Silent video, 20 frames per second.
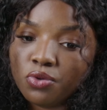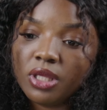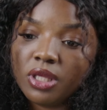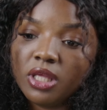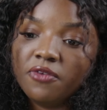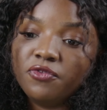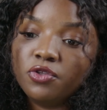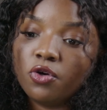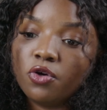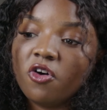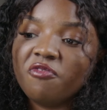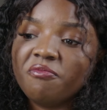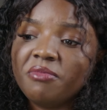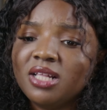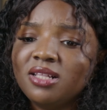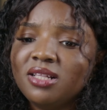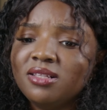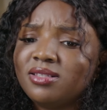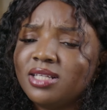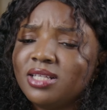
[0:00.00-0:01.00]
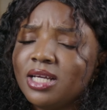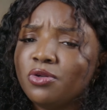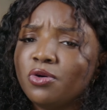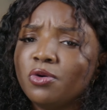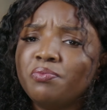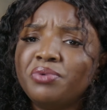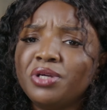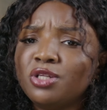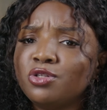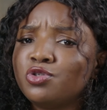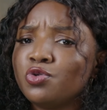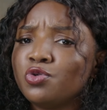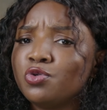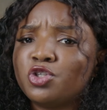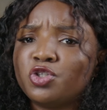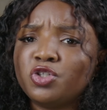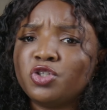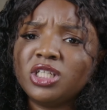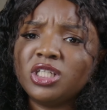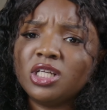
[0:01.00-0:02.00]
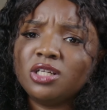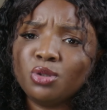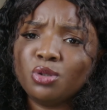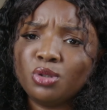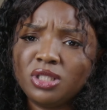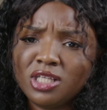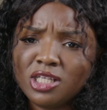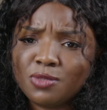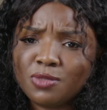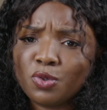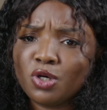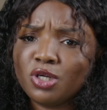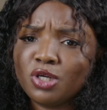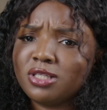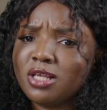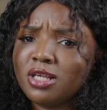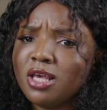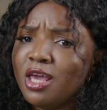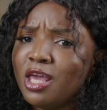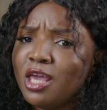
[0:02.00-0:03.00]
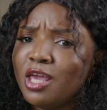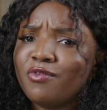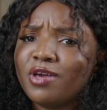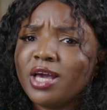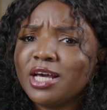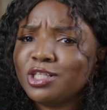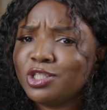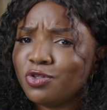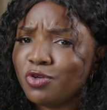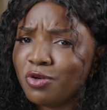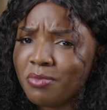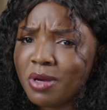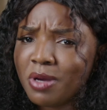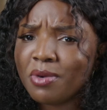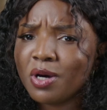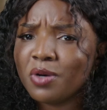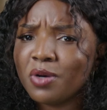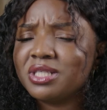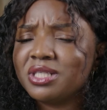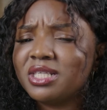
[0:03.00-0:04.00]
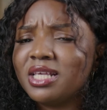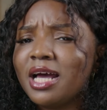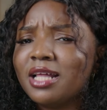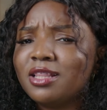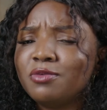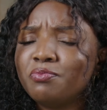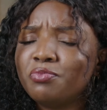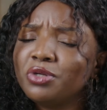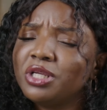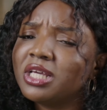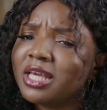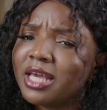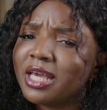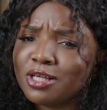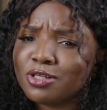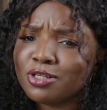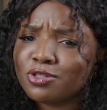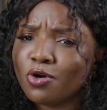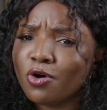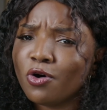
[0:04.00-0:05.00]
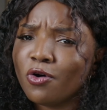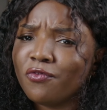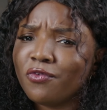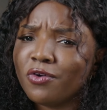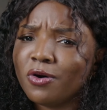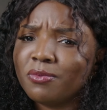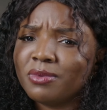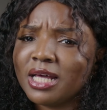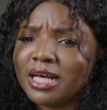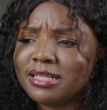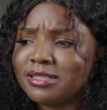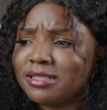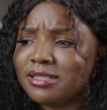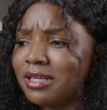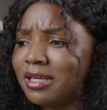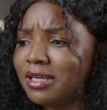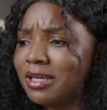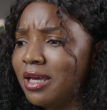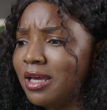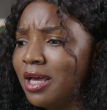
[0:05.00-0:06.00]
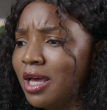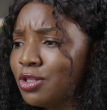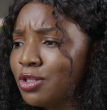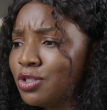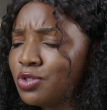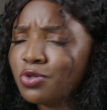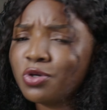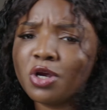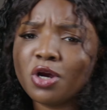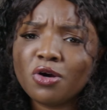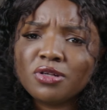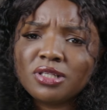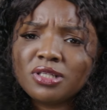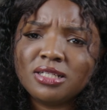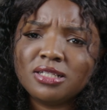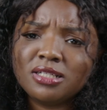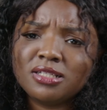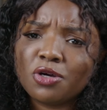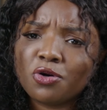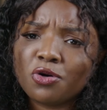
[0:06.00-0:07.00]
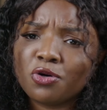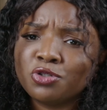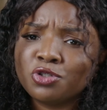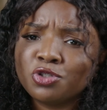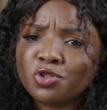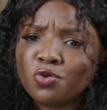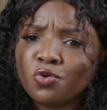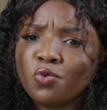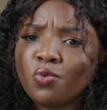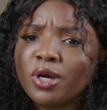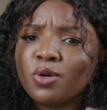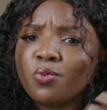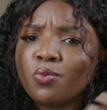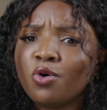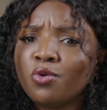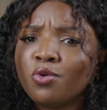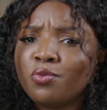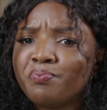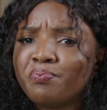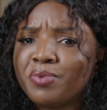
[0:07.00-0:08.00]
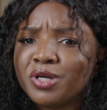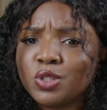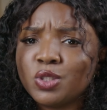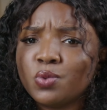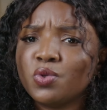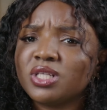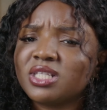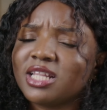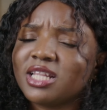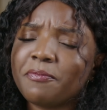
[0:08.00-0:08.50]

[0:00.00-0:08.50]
the government, they are not being so stringent on this, because if you guys still remember, we still had the bully case of that's the 2 girls in secondary school where one person was slapping the